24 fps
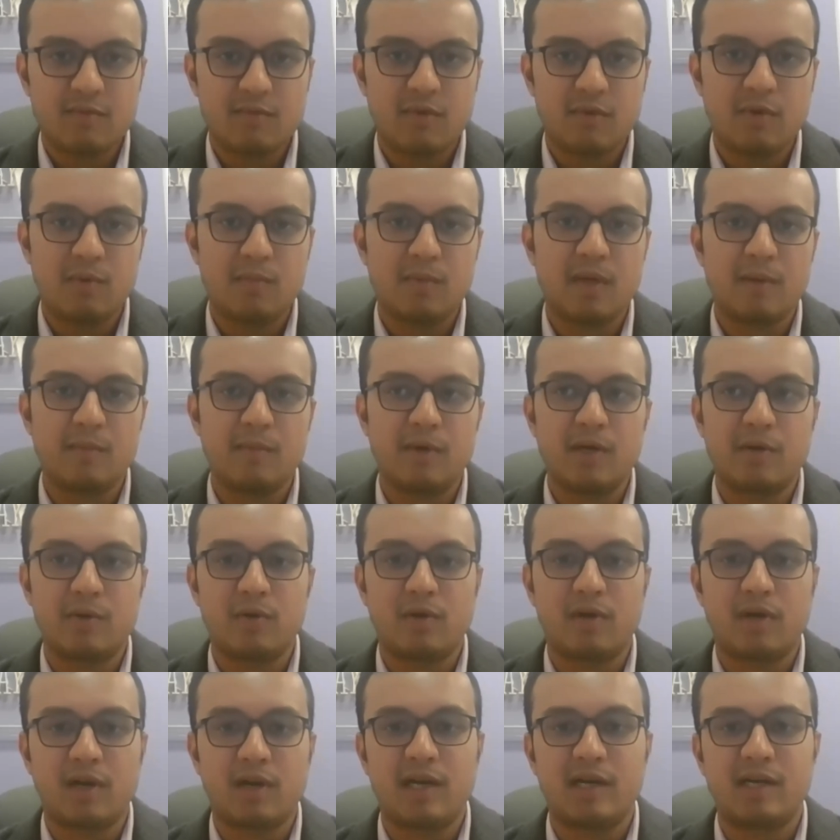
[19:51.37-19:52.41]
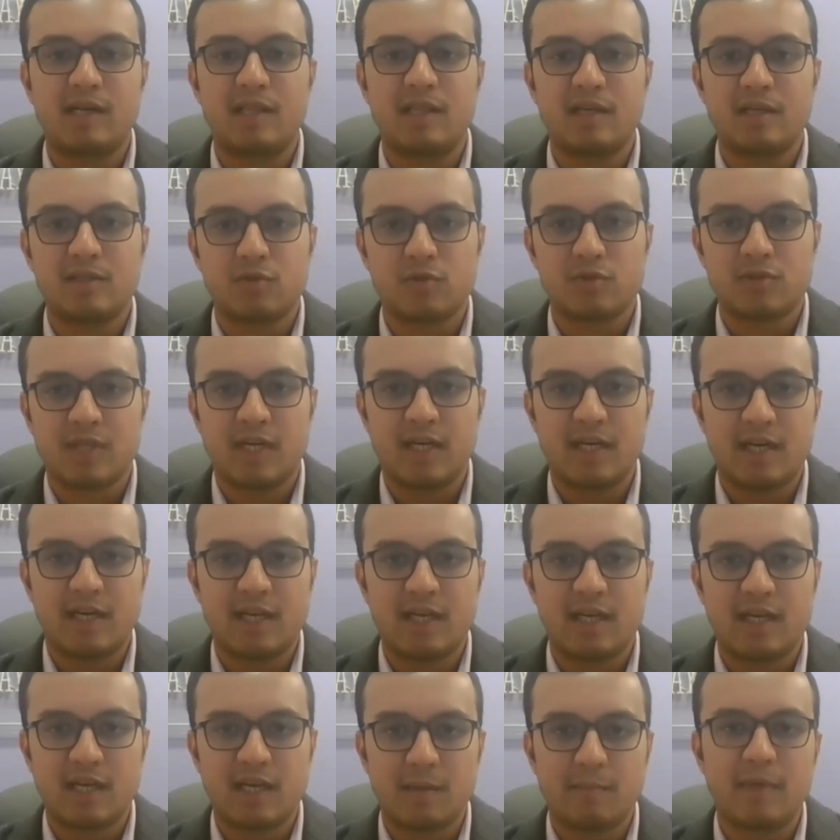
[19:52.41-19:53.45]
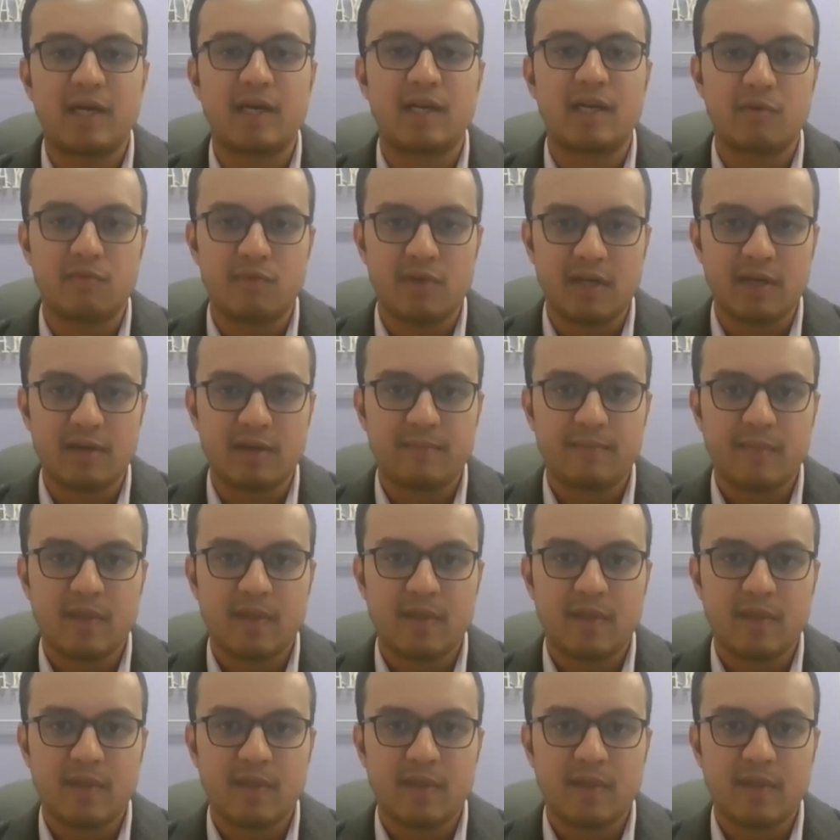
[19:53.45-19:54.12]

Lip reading: we will be able to treat the society in a better way.